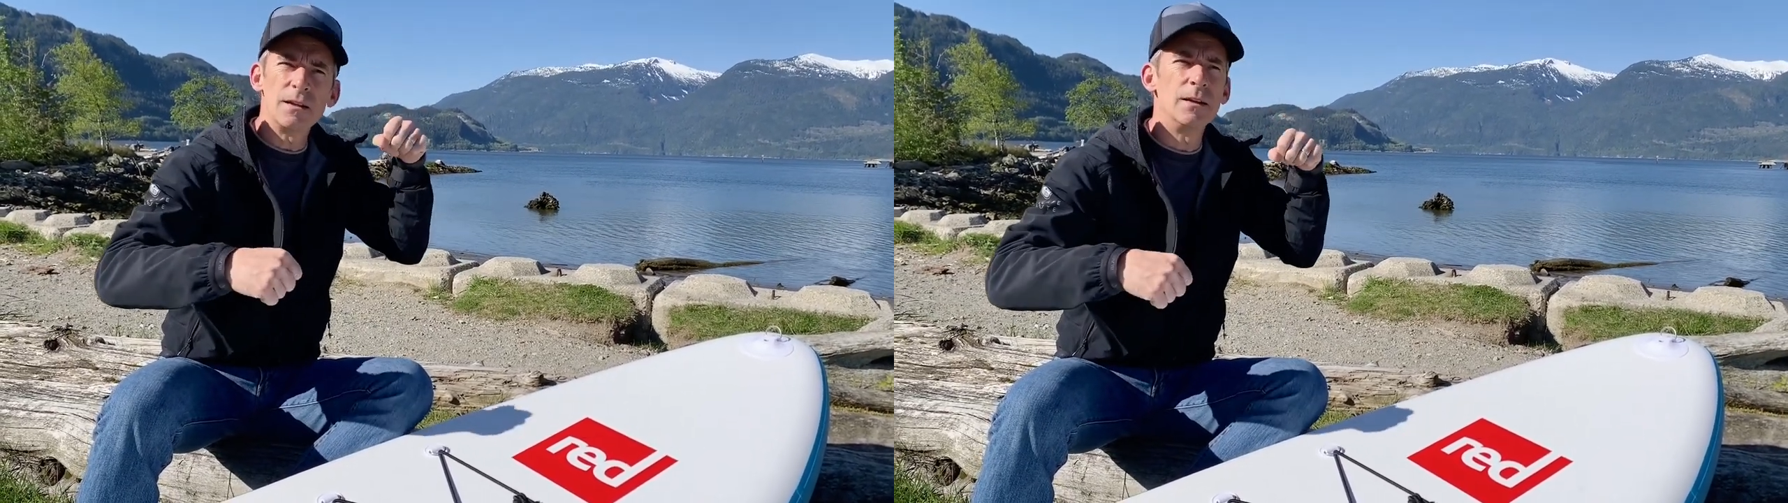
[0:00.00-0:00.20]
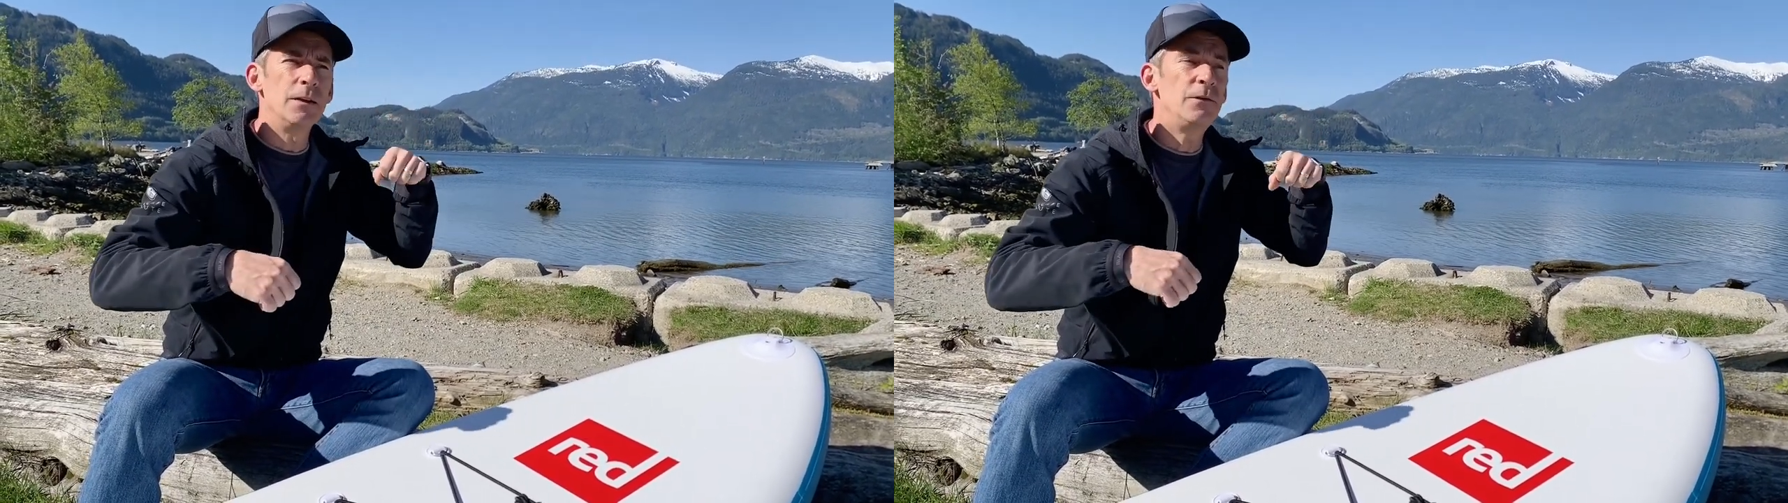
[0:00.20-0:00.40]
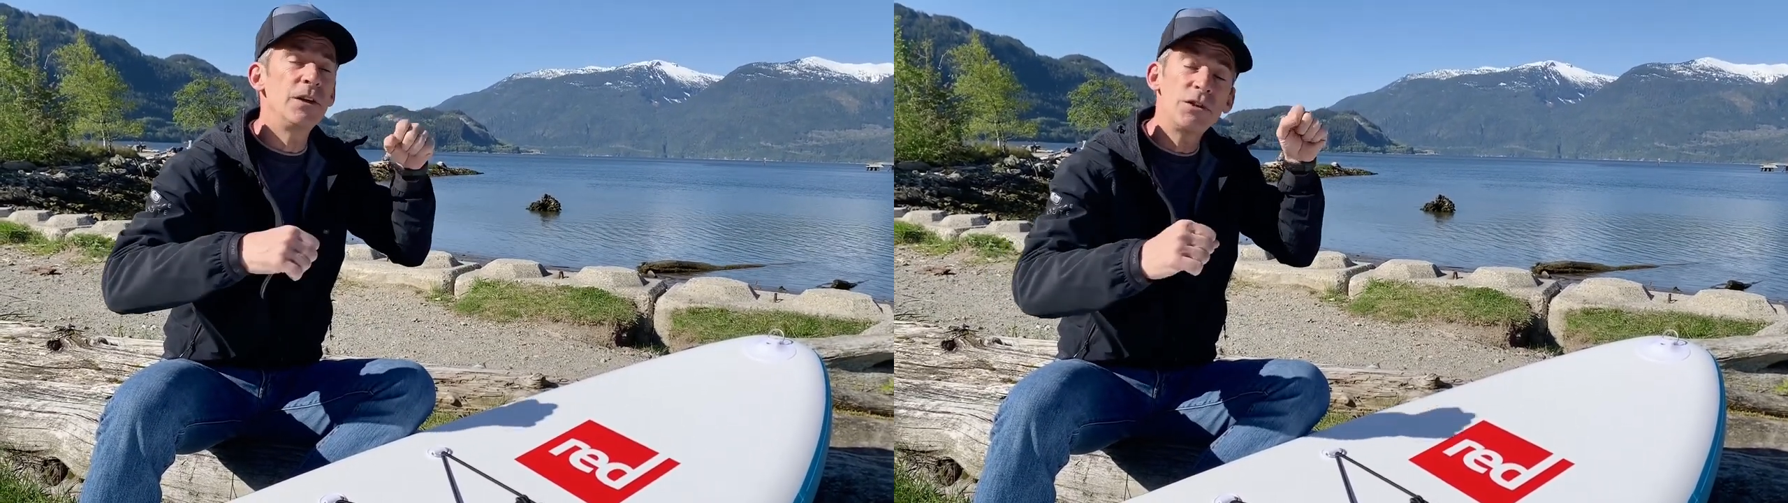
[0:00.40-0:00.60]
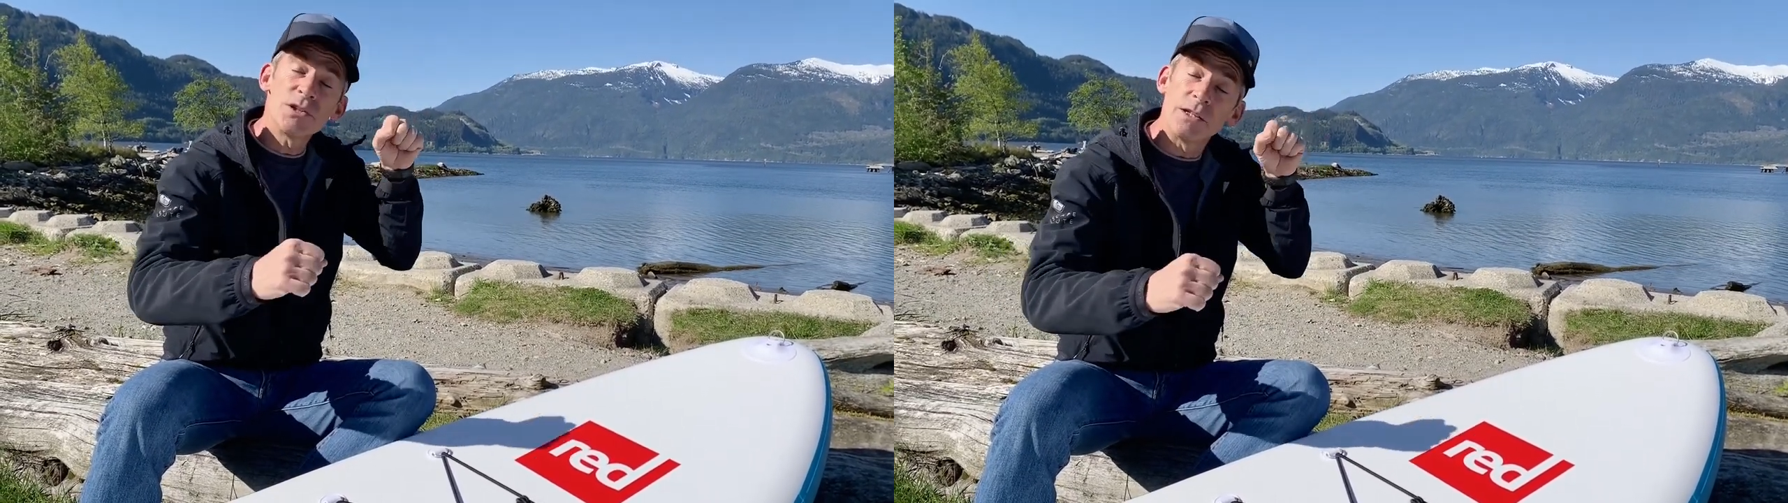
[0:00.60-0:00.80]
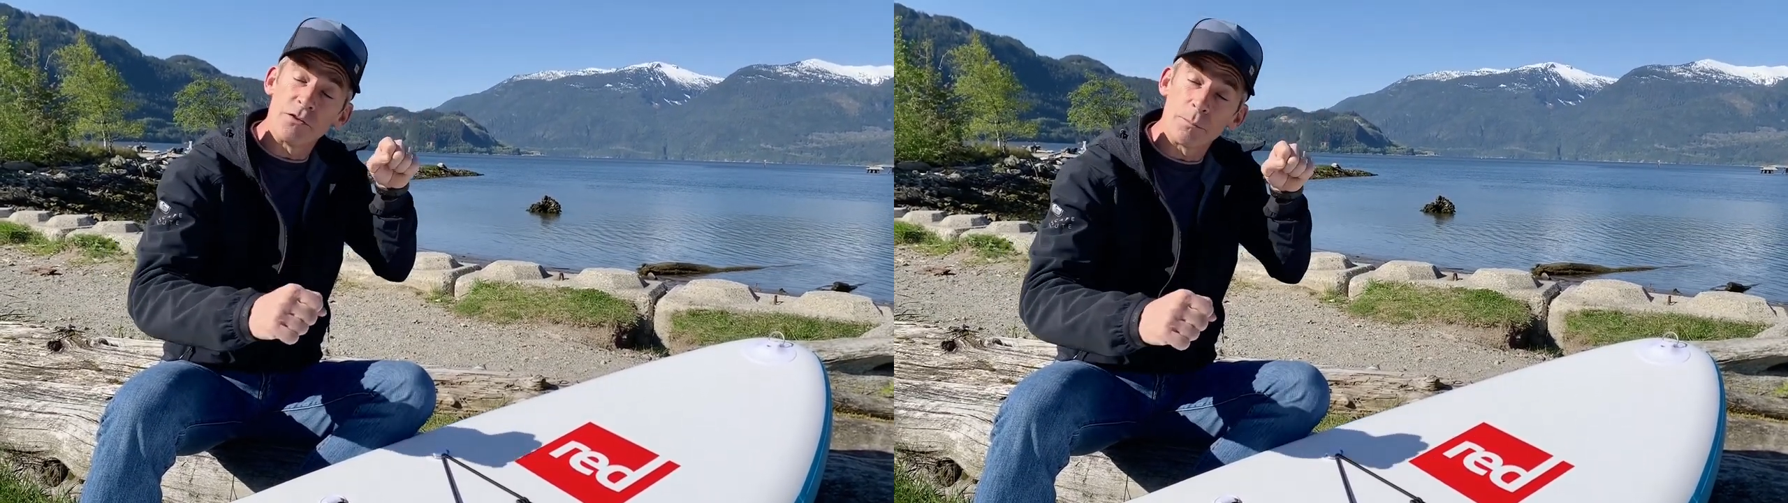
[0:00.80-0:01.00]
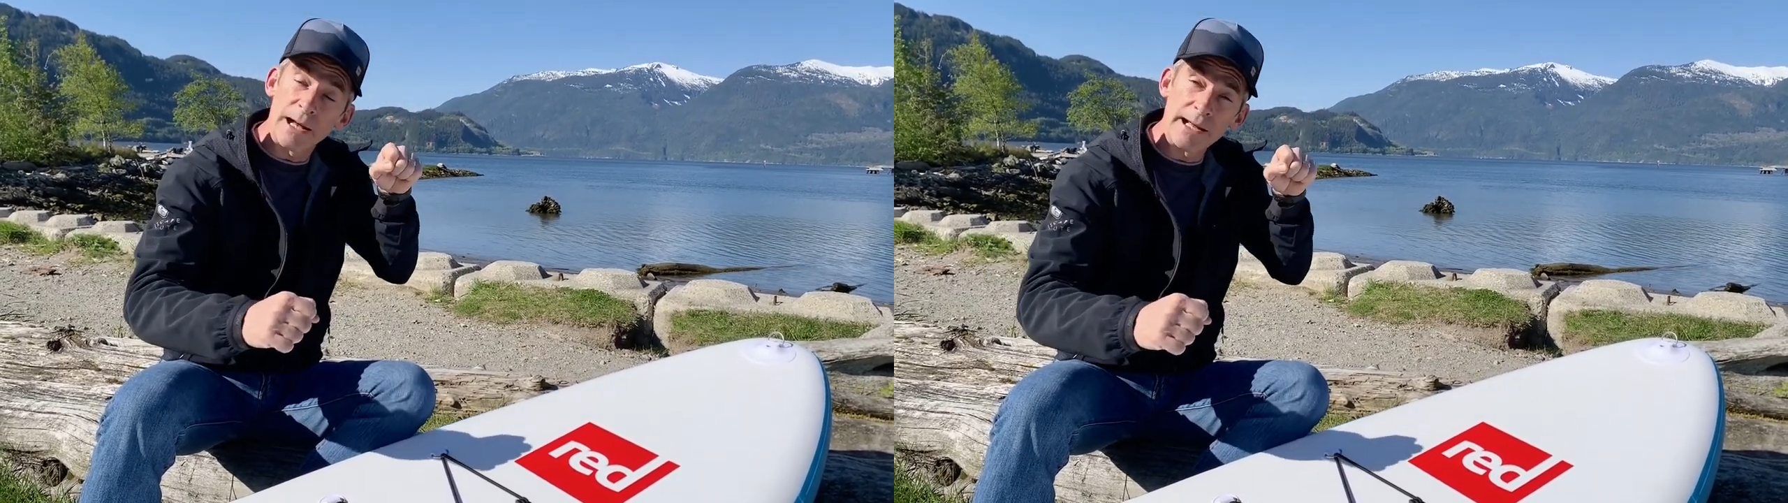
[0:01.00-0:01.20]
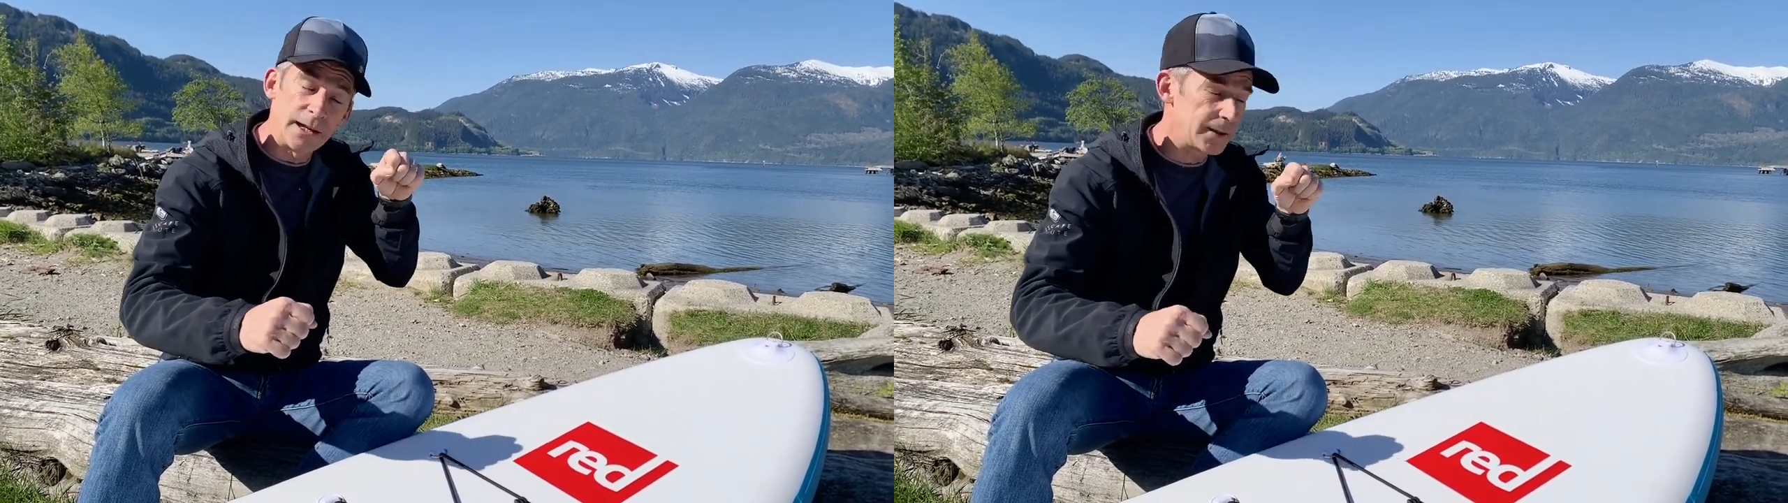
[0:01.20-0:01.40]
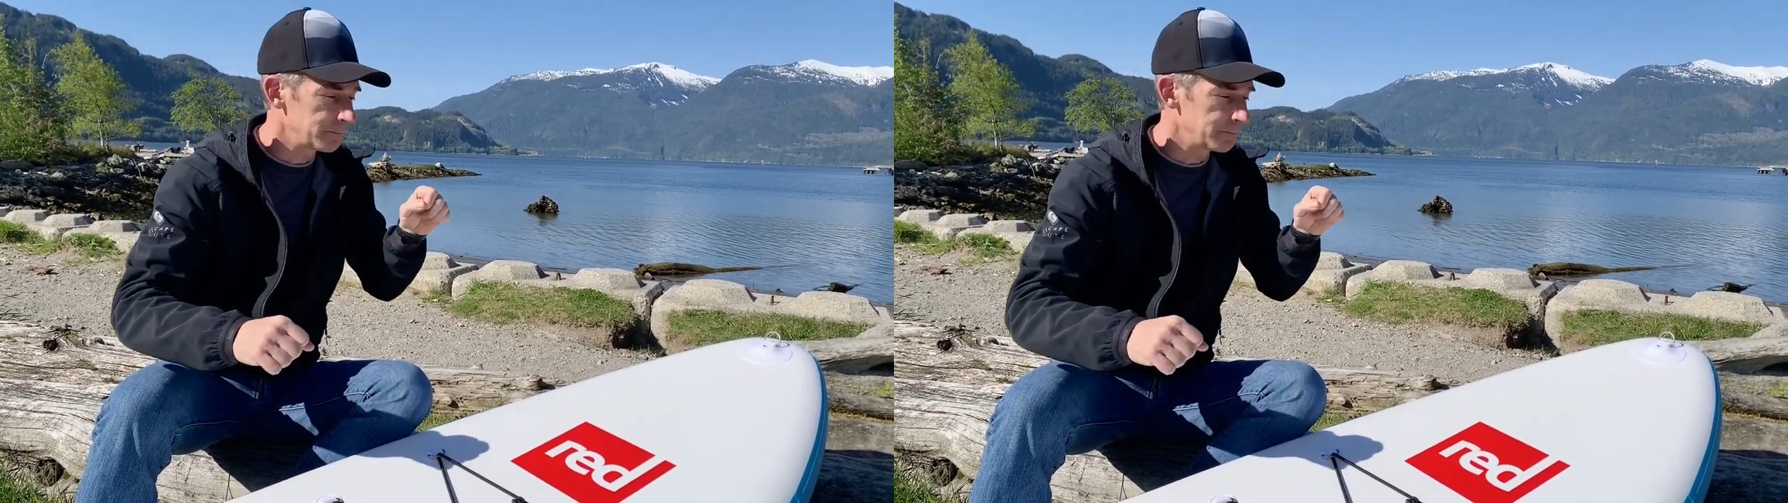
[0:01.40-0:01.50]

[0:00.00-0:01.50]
and the efficiency of your paddling.